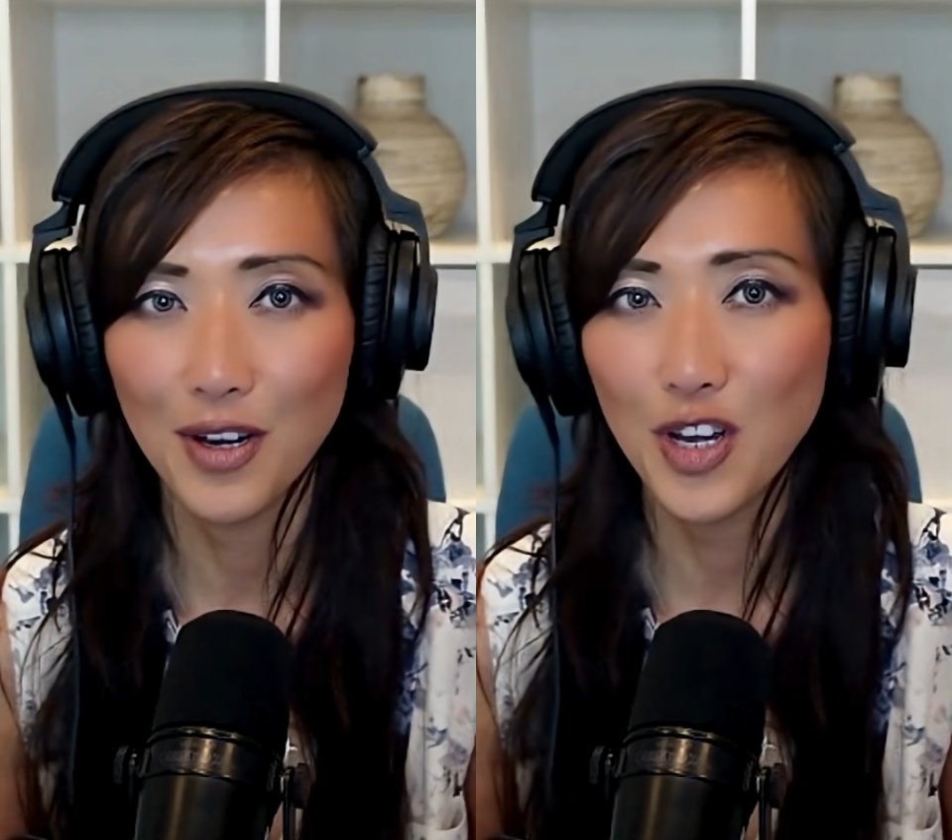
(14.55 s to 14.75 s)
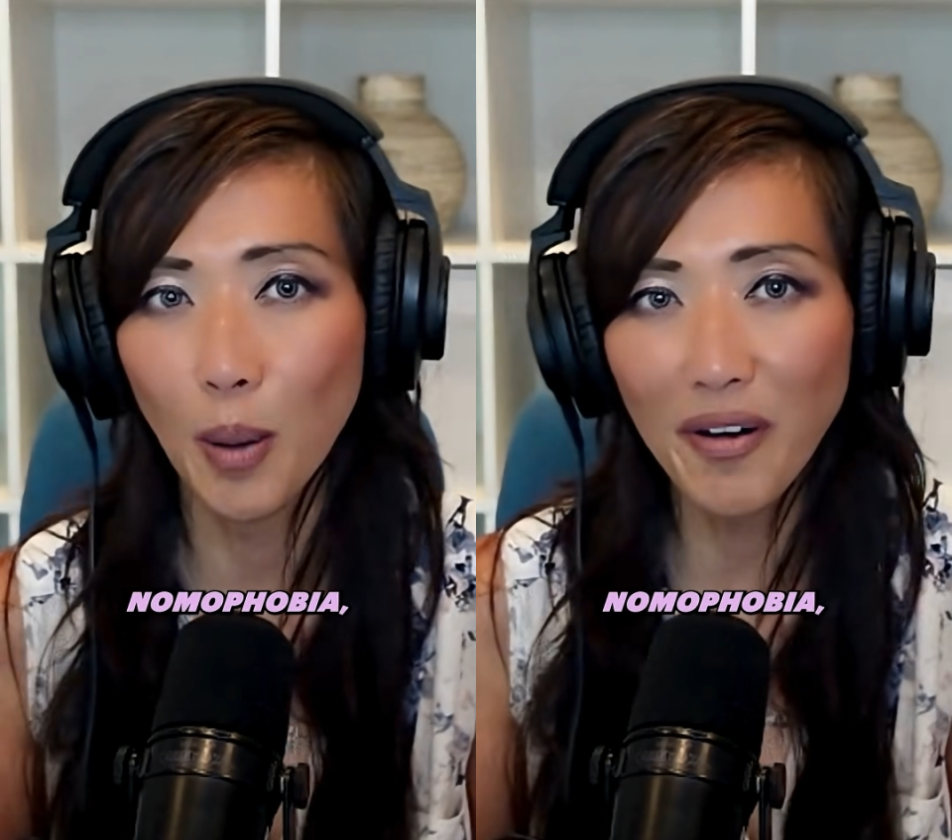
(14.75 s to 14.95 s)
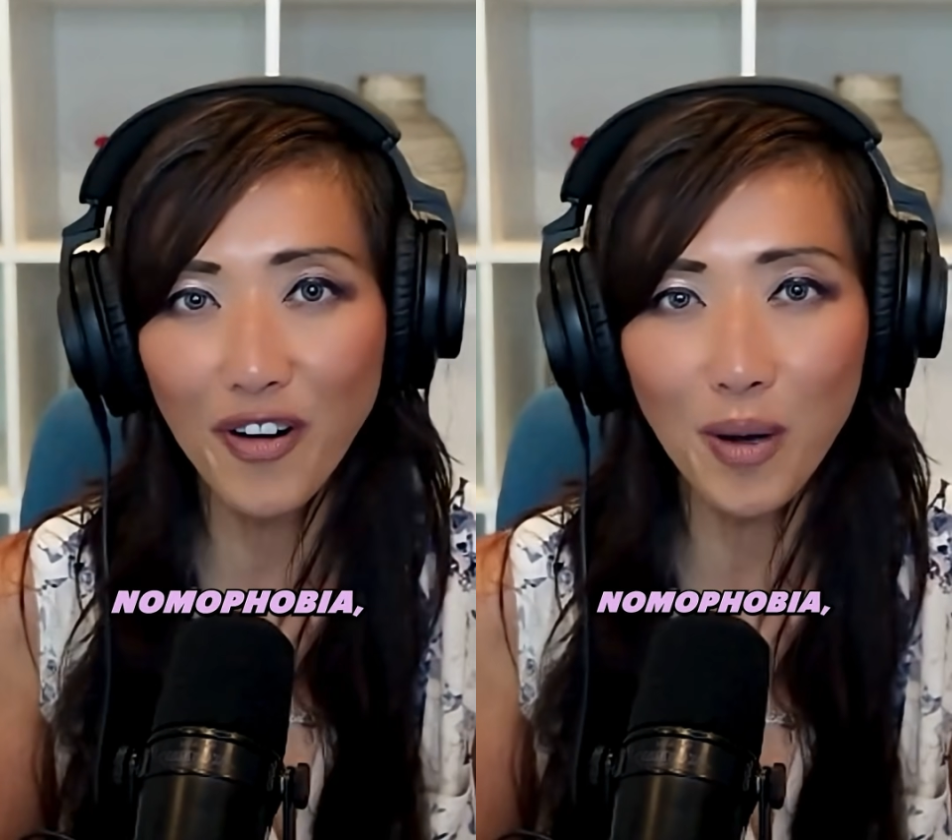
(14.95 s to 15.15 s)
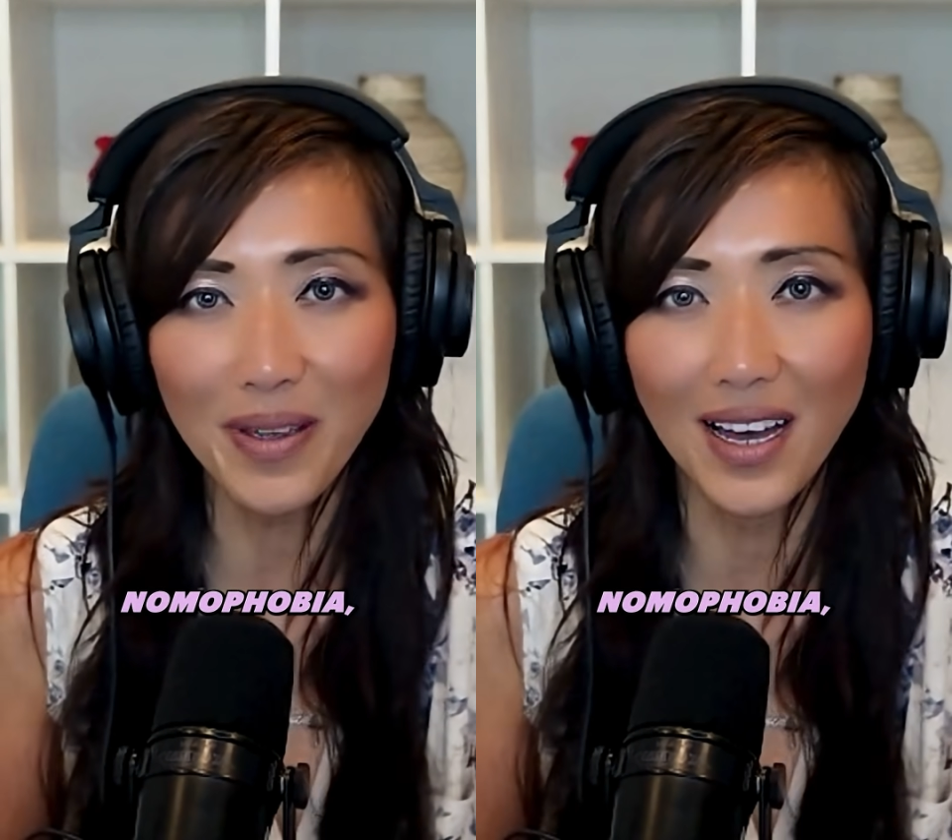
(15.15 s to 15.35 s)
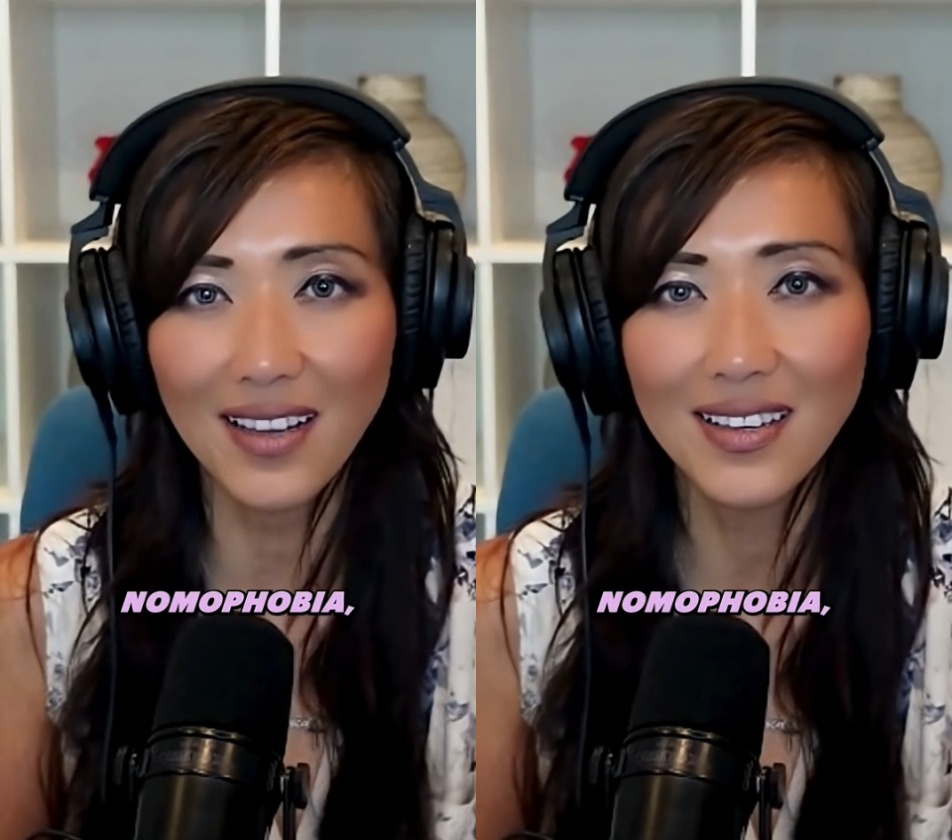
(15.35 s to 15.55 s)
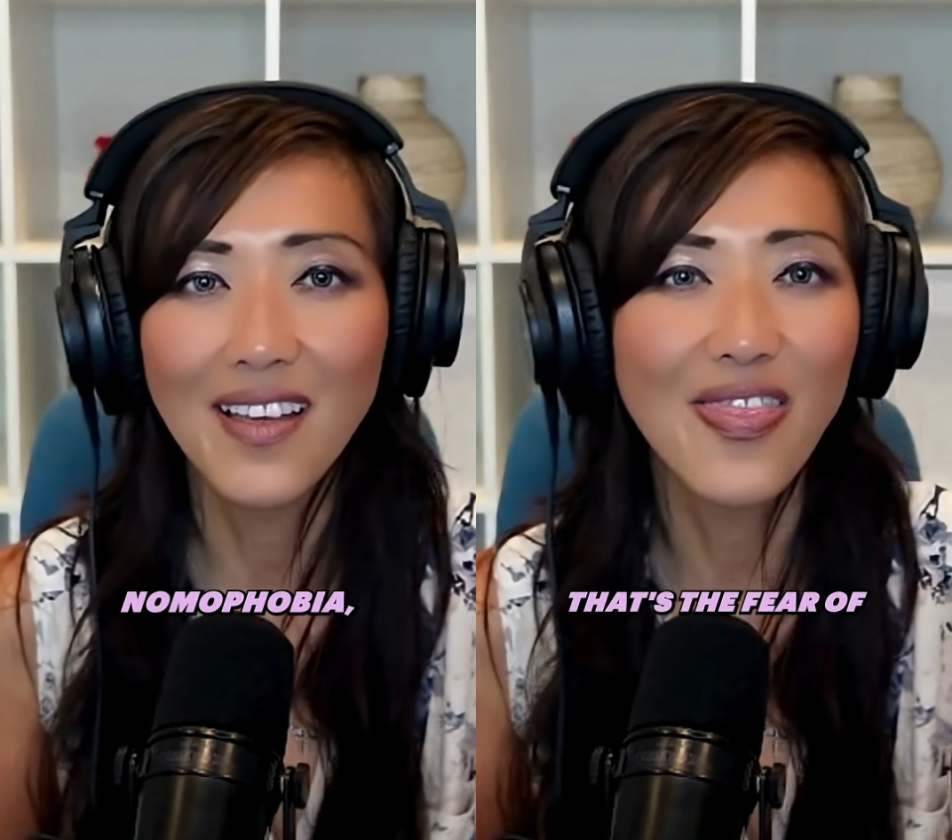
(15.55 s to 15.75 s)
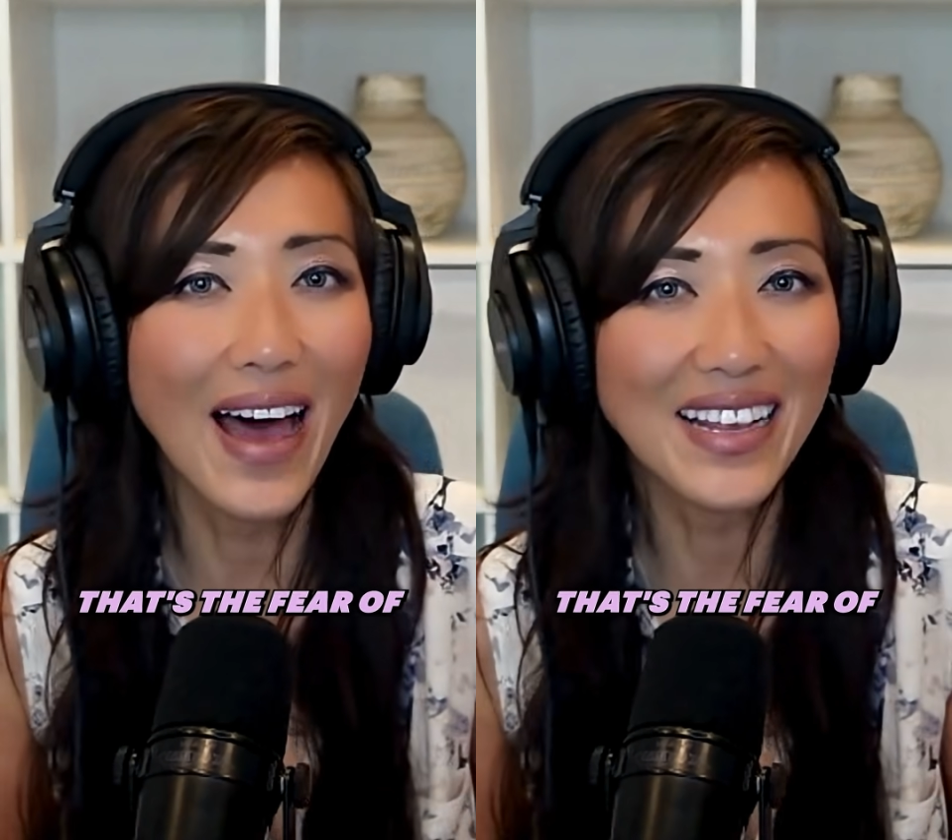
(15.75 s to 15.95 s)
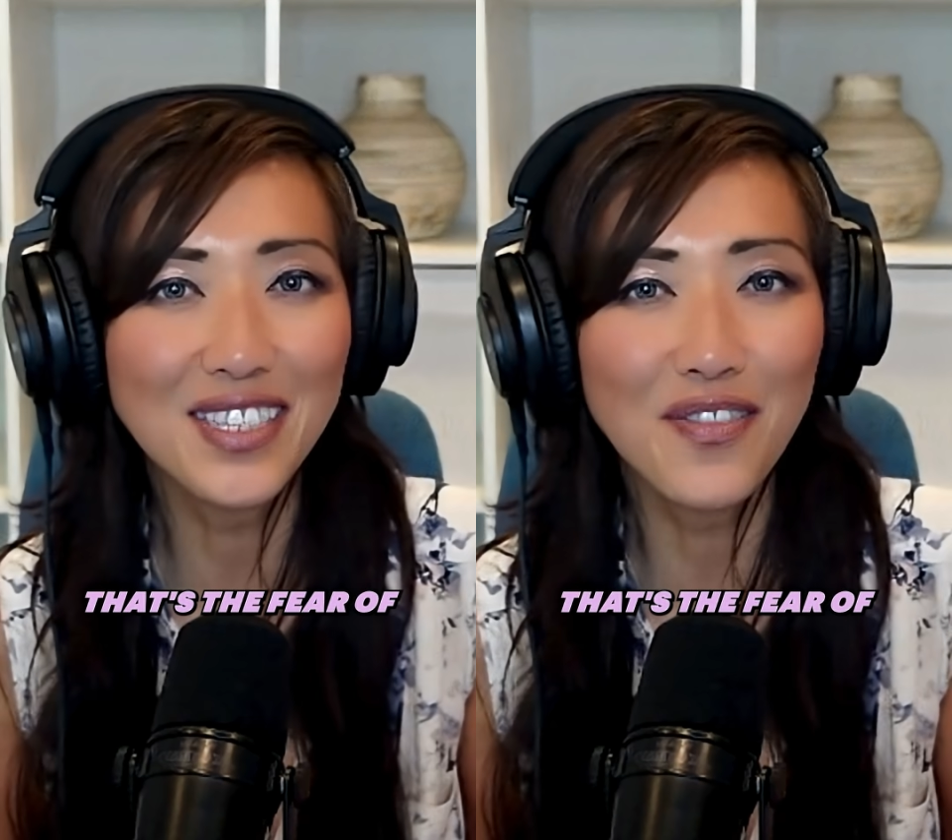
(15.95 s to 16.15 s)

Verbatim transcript: Nomophobia. That's